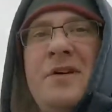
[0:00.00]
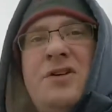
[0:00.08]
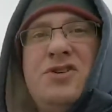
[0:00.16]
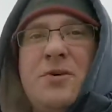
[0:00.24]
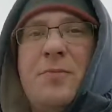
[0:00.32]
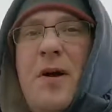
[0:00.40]

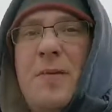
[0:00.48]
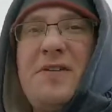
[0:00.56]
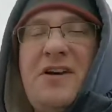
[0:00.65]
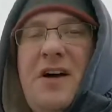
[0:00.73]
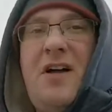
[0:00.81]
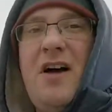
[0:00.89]
As you could
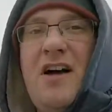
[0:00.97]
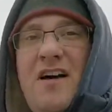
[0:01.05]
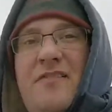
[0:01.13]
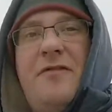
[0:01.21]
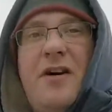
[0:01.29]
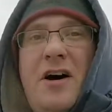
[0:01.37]
probably tell, I
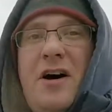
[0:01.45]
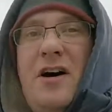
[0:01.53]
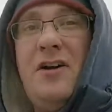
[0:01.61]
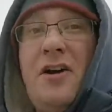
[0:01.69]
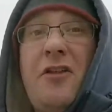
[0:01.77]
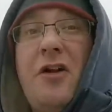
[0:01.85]
have
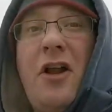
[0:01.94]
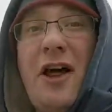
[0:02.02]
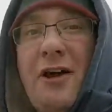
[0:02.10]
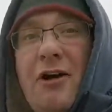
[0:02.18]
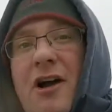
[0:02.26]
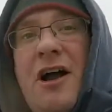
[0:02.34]
another
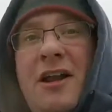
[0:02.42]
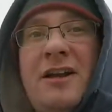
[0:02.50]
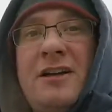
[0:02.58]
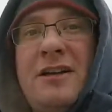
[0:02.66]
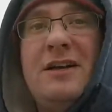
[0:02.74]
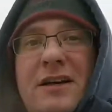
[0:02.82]
layer
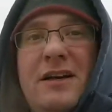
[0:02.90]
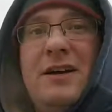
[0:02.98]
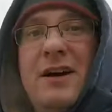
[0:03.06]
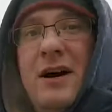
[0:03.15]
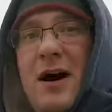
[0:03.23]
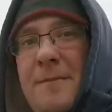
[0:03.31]
on.
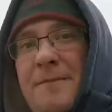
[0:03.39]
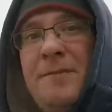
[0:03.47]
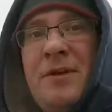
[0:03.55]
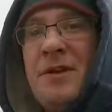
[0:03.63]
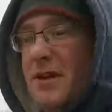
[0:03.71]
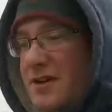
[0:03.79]

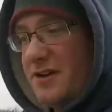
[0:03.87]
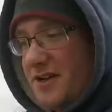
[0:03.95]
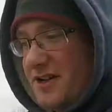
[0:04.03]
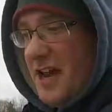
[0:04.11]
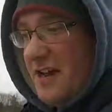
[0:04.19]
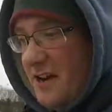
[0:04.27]

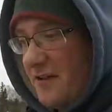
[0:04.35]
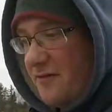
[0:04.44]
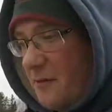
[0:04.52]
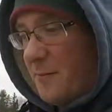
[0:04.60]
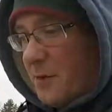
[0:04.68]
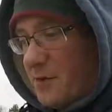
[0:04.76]
Descending
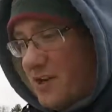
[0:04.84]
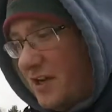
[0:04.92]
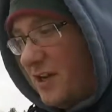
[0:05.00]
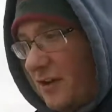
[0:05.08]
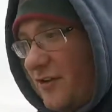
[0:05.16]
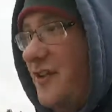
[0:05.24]
from those
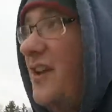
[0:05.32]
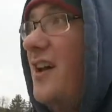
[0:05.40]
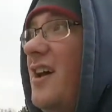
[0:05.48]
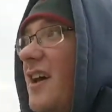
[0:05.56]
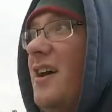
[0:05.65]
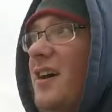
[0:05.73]
hills,
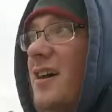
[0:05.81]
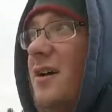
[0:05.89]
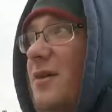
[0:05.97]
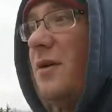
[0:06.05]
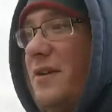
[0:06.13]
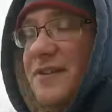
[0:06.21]

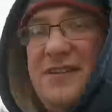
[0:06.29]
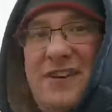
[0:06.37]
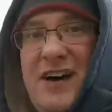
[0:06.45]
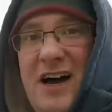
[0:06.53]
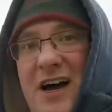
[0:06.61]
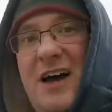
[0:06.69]
it was
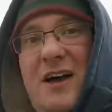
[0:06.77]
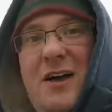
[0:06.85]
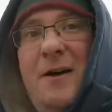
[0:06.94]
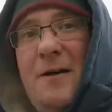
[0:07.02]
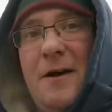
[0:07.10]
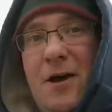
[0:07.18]

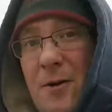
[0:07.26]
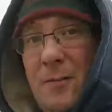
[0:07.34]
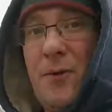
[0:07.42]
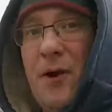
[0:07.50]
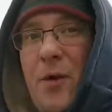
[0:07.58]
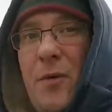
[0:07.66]

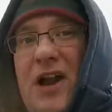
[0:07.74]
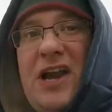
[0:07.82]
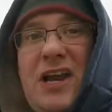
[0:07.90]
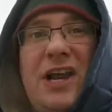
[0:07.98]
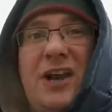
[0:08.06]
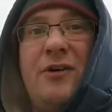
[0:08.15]
getting pretty
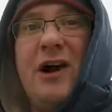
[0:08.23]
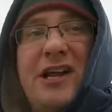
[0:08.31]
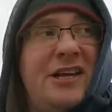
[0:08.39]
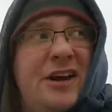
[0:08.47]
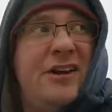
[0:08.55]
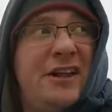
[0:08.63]
windy
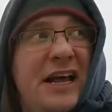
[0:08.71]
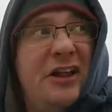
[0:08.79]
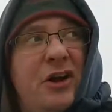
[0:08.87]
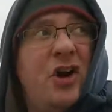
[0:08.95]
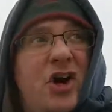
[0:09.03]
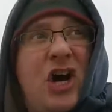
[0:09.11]
right there in that little